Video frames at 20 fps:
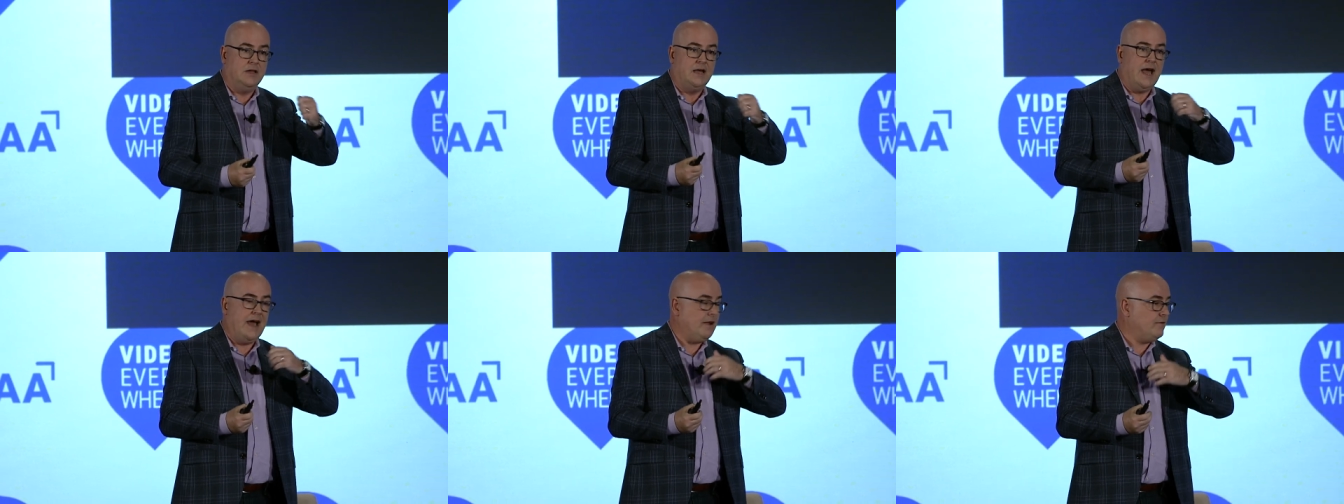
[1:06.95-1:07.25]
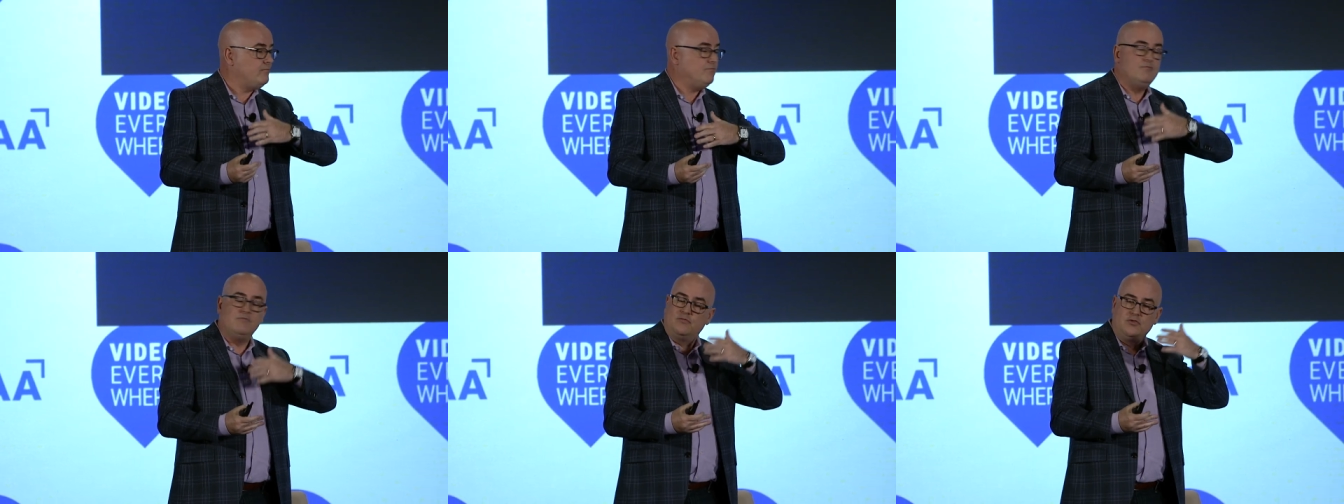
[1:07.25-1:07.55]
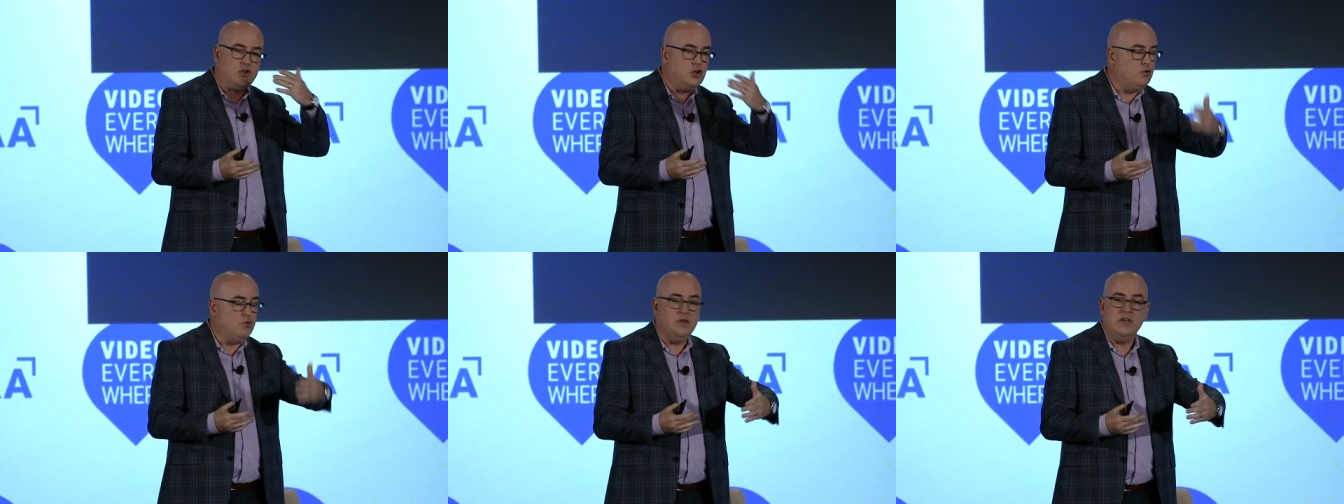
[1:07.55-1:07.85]
at
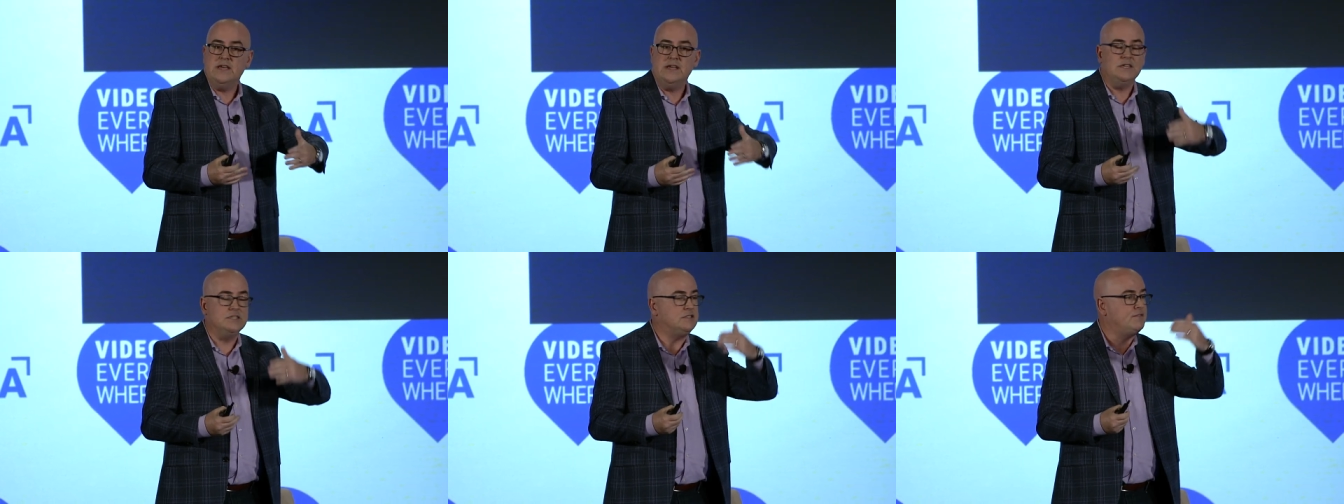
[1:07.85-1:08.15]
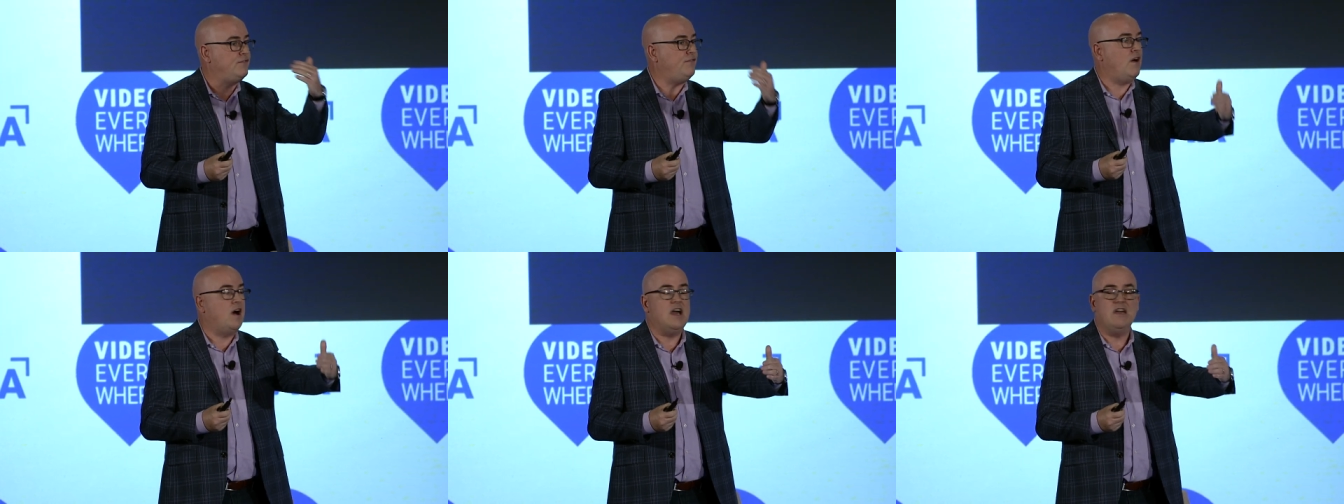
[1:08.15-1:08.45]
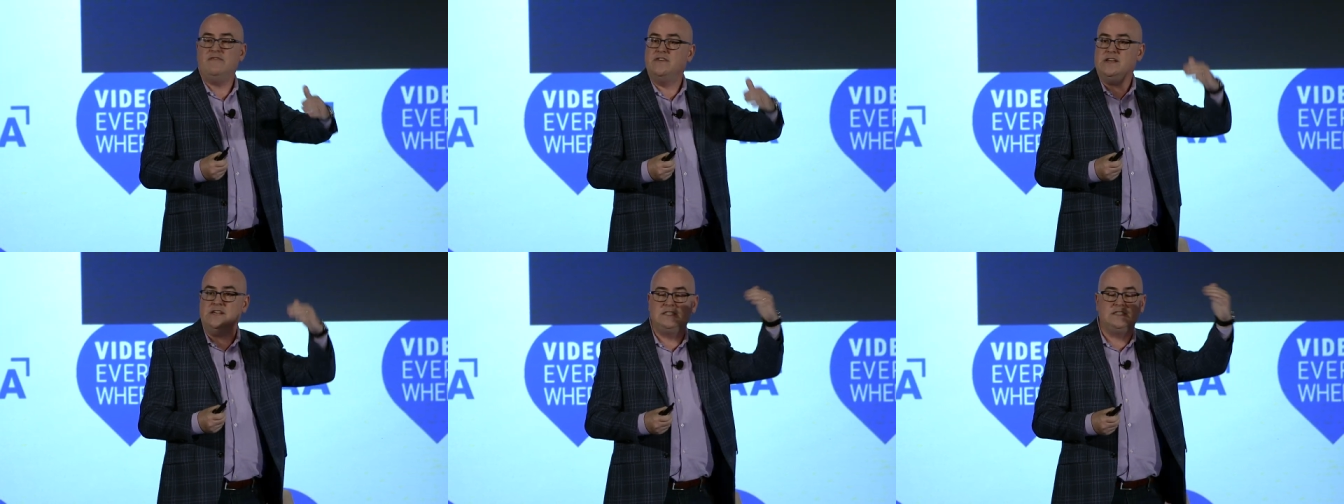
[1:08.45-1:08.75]
two years,
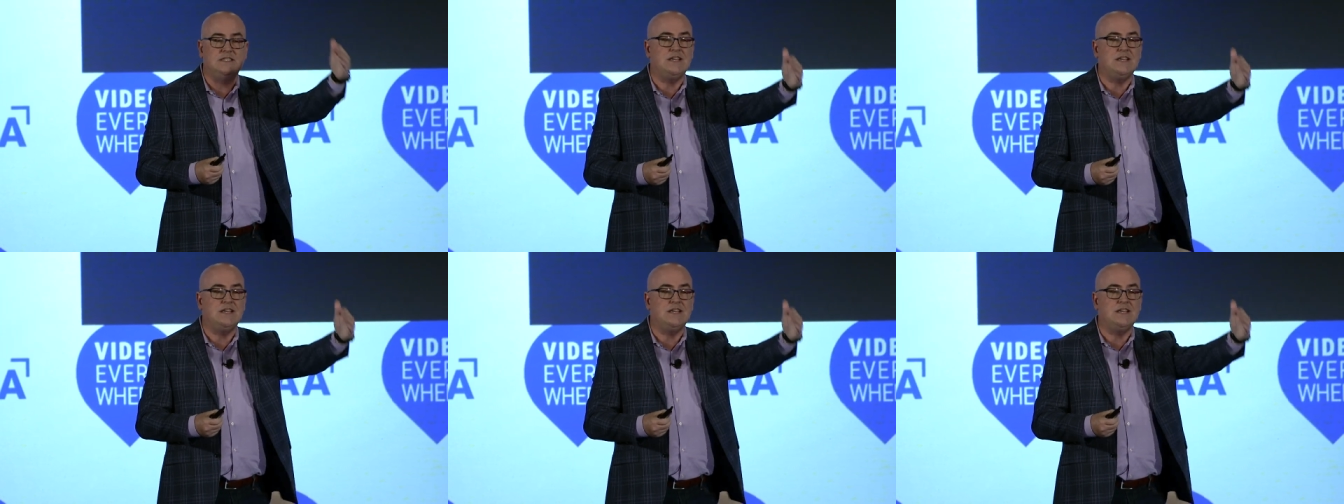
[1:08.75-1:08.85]
five years,